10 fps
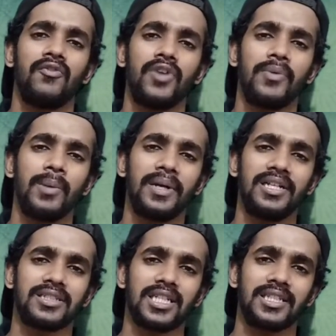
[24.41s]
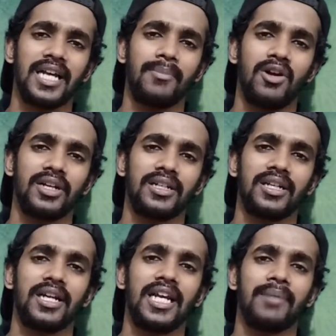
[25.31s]
We will be discussing about
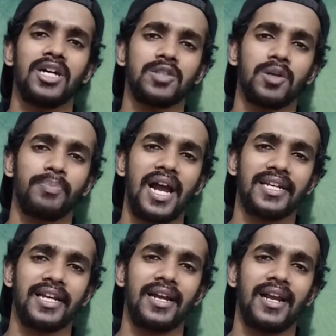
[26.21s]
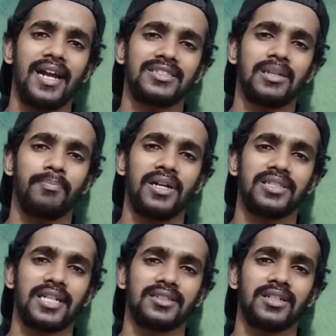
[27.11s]
it in a much more practical and simple
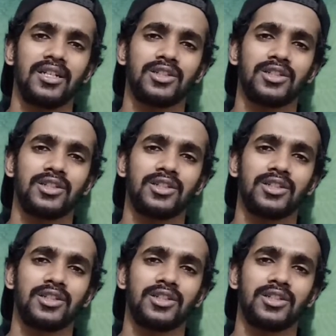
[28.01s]
sense